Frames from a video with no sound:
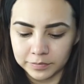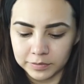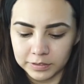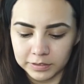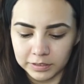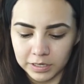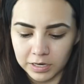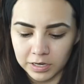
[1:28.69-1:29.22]

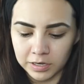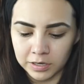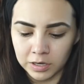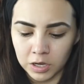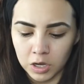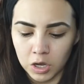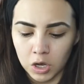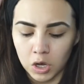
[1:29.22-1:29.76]
Just gonna
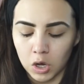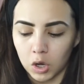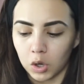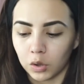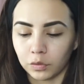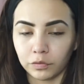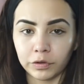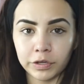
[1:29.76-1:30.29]

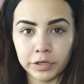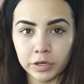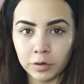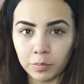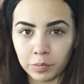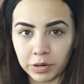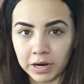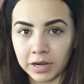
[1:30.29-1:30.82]
over
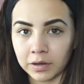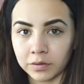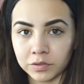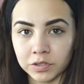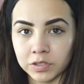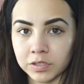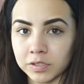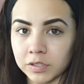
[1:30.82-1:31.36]
your brow,
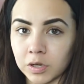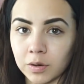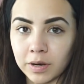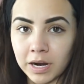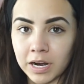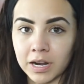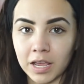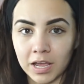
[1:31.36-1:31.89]
just go
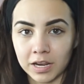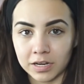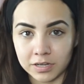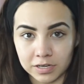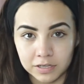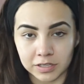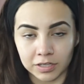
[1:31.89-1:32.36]
ahead and